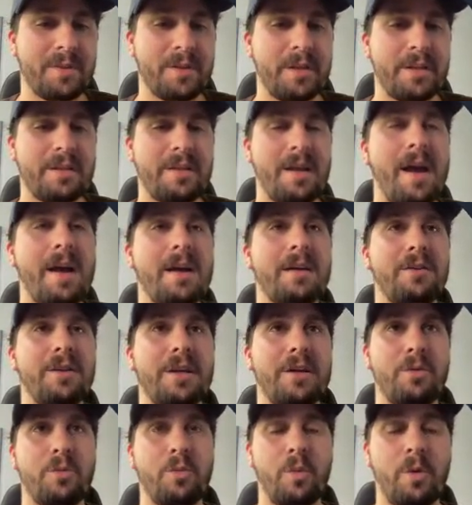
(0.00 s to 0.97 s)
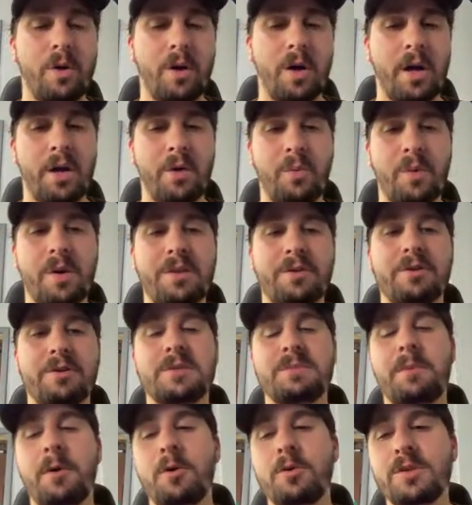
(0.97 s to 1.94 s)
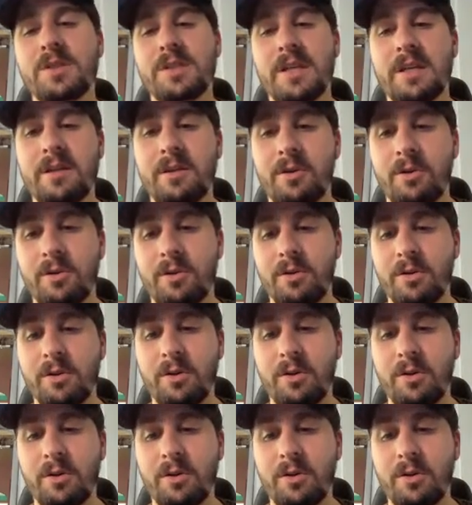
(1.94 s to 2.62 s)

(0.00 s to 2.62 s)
like toggling whether it's posted